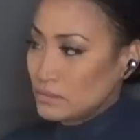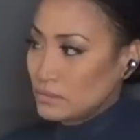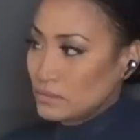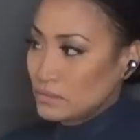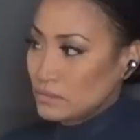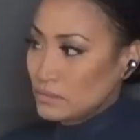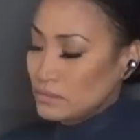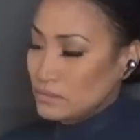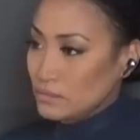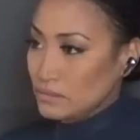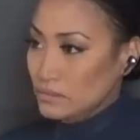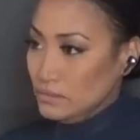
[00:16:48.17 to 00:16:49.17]

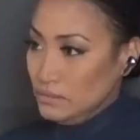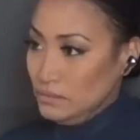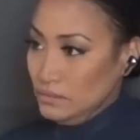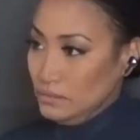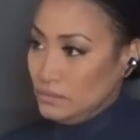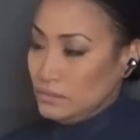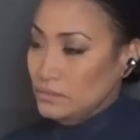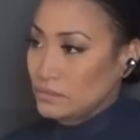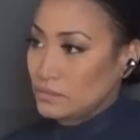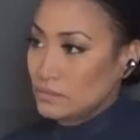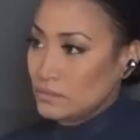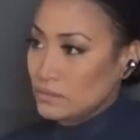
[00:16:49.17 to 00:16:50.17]

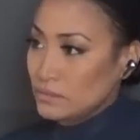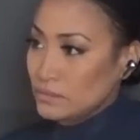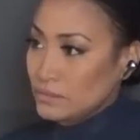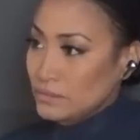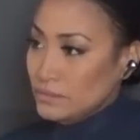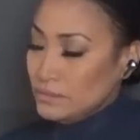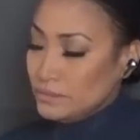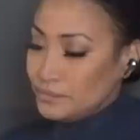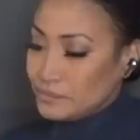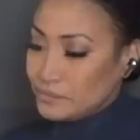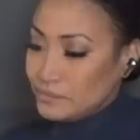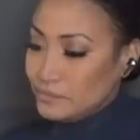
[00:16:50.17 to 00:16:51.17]

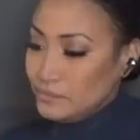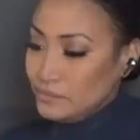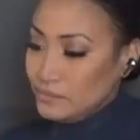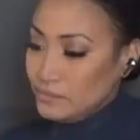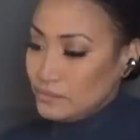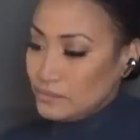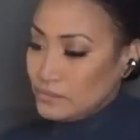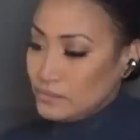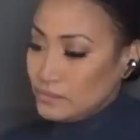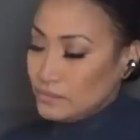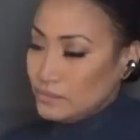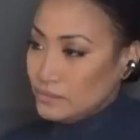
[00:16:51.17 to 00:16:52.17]

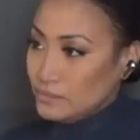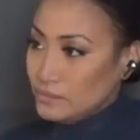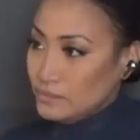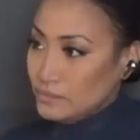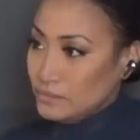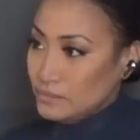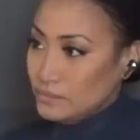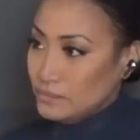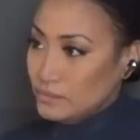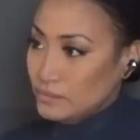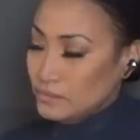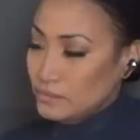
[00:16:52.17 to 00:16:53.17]

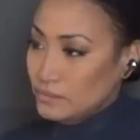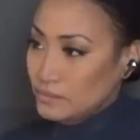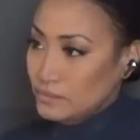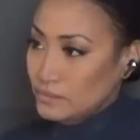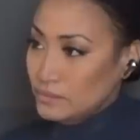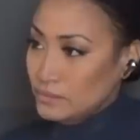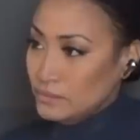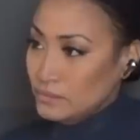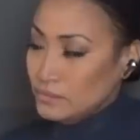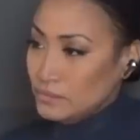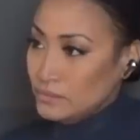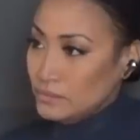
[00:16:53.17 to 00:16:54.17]

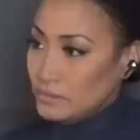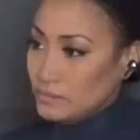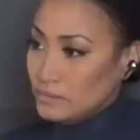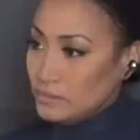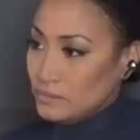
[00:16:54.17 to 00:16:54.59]
[no speech]